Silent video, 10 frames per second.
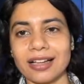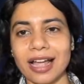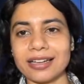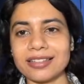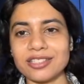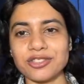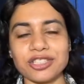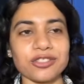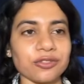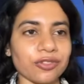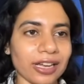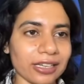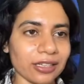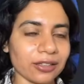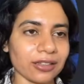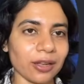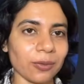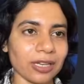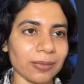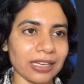And in this JSON file, there
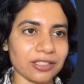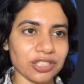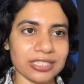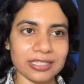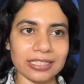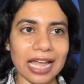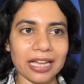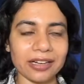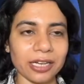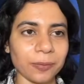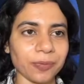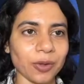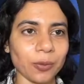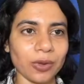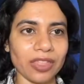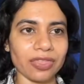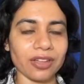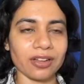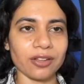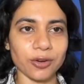will be a JSON array with
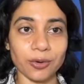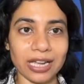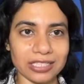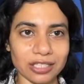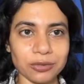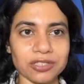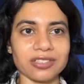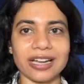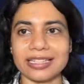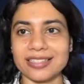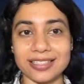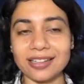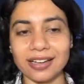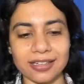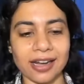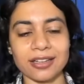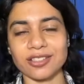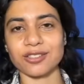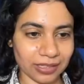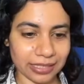role as user. And this is the
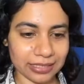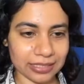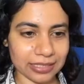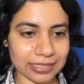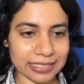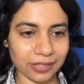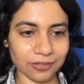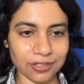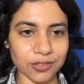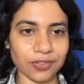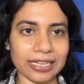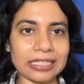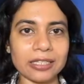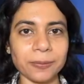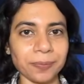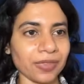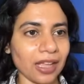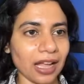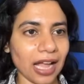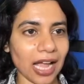content. Let's save this file.
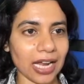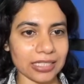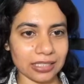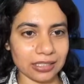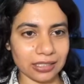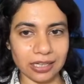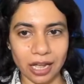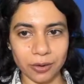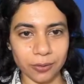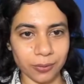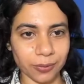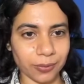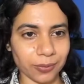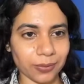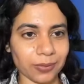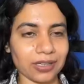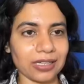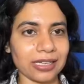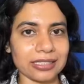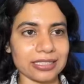And now
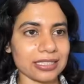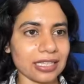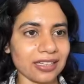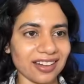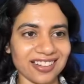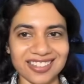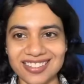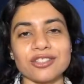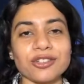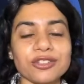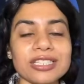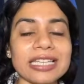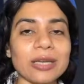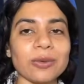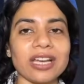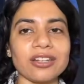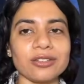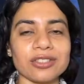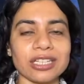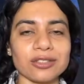let's run it. So you see we are
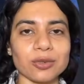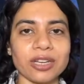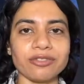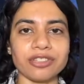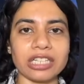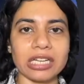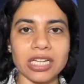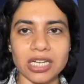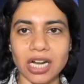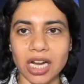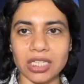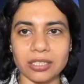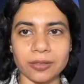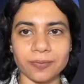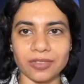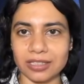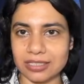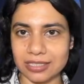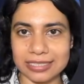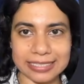using Swift run
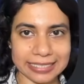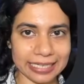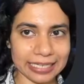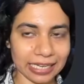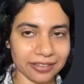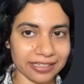this CLI